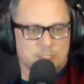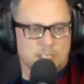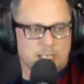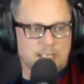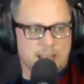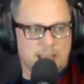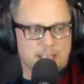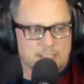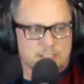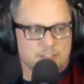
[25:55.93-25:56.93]
I didn't
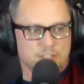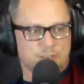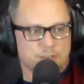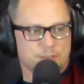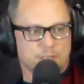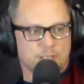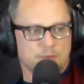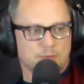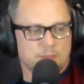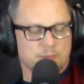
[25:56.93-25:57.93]
ask his gender, so I don't
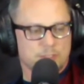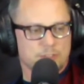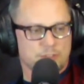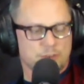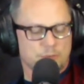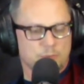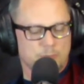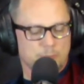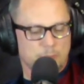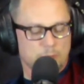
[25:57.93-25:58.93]
want to assume.
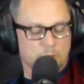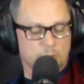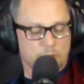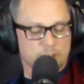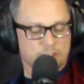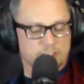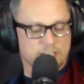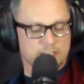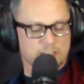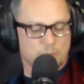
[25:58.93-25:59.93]
But one person
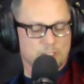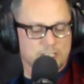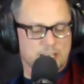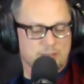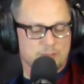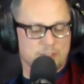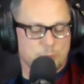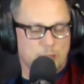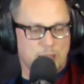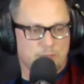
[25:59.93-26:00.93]
stands on one side of this
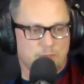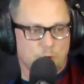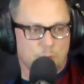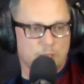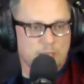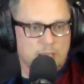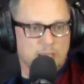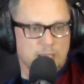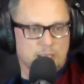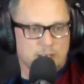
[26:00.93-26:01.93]
platform,
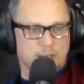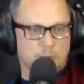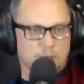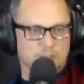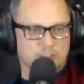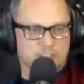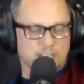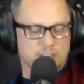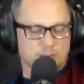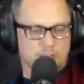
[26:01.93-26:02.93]
and another person
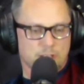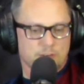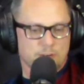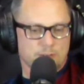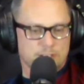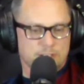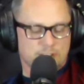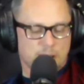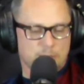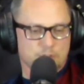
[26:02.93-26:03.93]
stands on the other. There's an
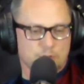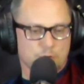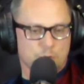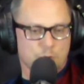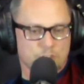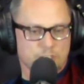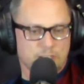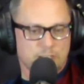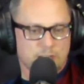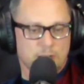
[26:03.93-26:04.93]
obstacle course in
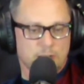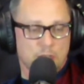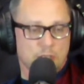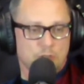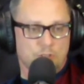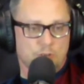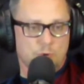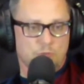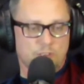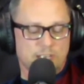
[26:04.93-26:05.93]
there. You can
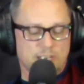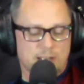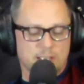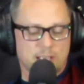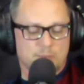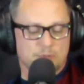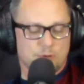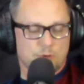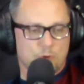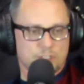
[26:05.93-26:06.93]
move in and out of the obstacle
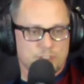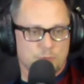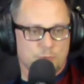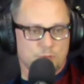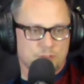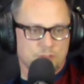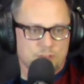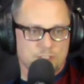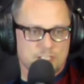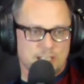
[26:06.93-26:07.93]
course as you want to. You
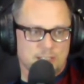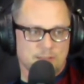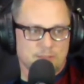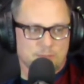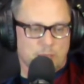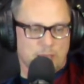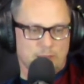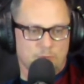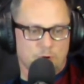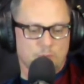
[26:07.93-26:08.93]
just can't leave the
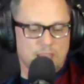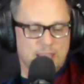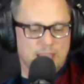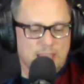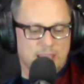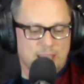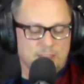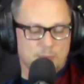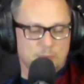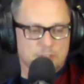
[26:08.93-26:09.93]
platform. And
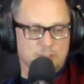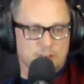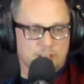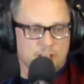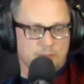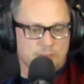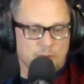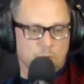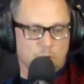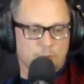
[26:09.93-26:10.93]
the buzzer goes off,
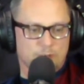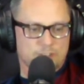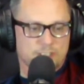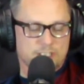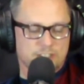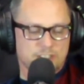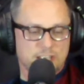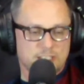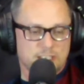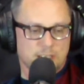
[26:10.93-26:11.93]
and one person is
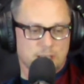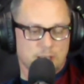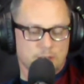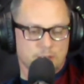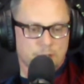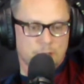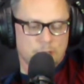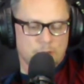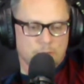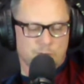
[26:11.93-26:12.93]
chasing the other
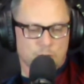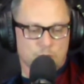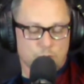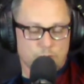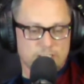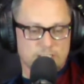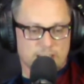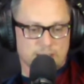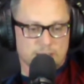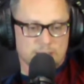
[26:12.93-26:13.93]
for 20
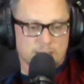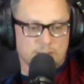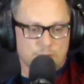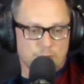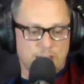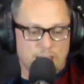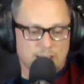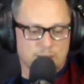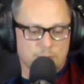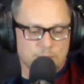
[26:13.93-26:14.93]
seconds. If you
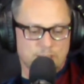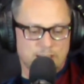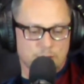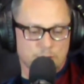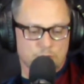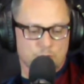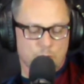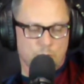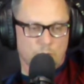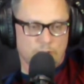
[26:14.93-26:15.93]
tag them, they don't score a
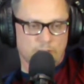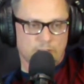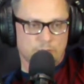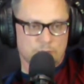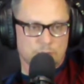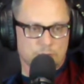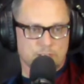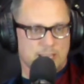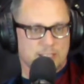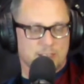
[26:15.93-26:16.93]
point. If you don't
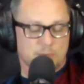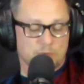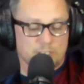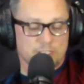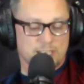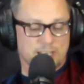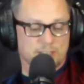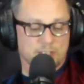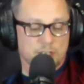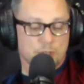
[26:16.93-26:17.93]
tag them in 20
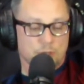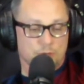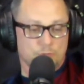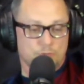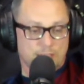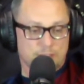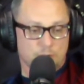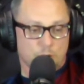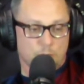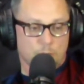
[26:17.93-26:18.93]
seconds, they
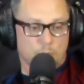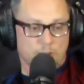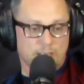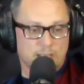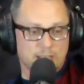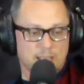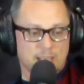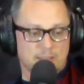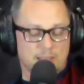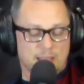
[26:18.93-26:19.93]
score a point.
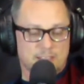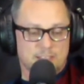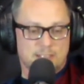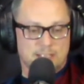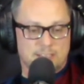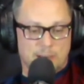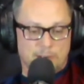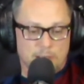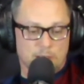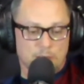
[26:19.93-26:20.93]
And that's
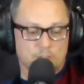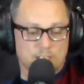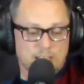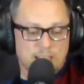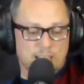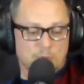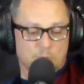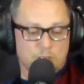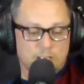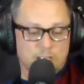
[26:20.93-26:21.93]
how it goes.
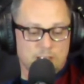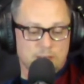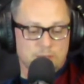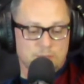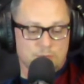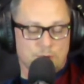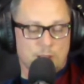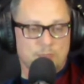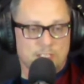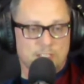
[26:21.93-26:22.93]
And we
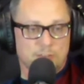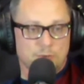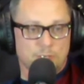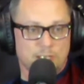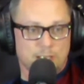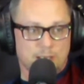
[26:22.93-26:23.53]
dropped into it